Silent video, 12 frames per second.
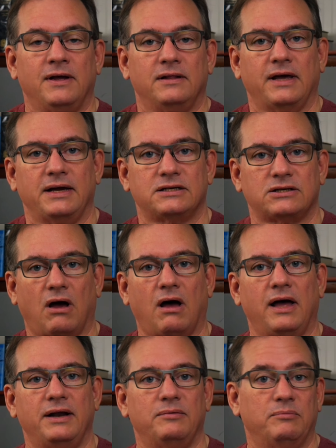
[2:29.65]
They
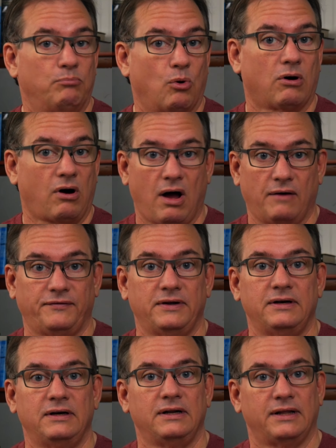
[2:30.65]
saw it more
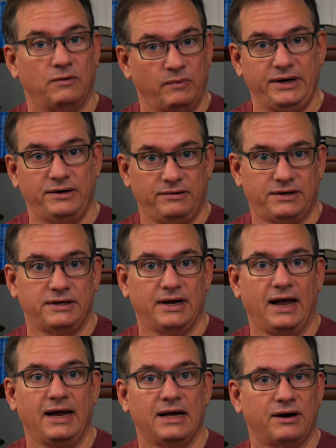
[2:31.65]
often than we do
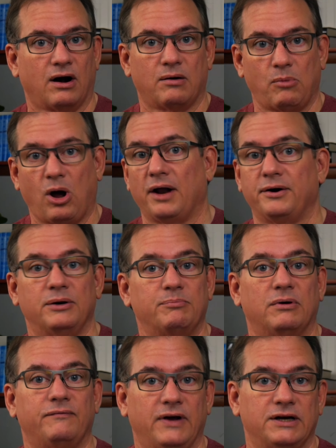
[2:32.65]
today in our modern
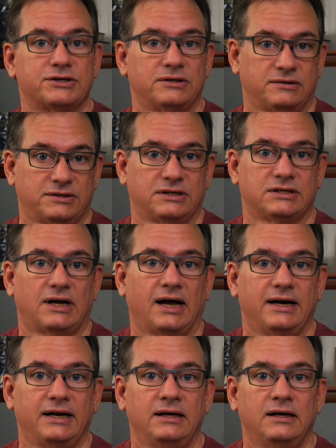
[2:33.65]
professional
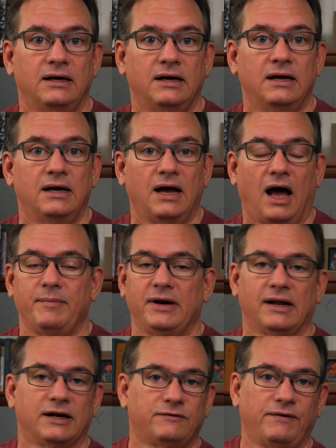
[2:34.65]
society. I mean,
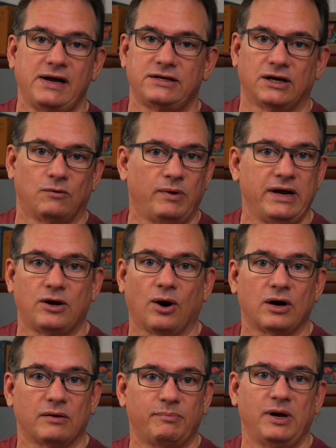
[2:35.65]
let's face it, we
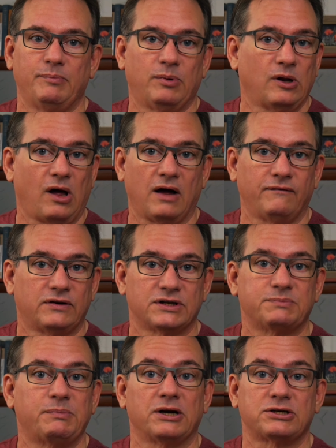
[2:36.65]
cart people off to
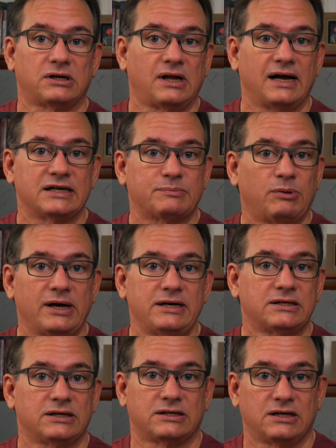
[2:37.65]
specialized
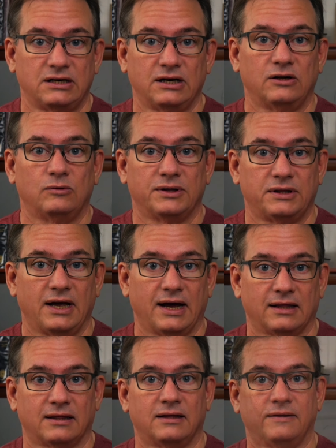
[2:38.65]
places to deal with
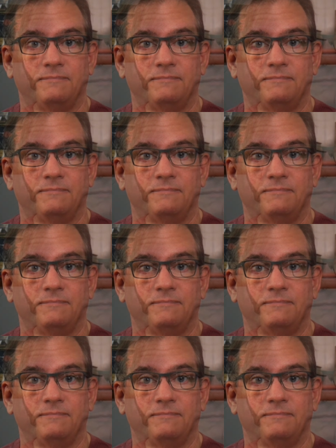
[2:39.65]
death.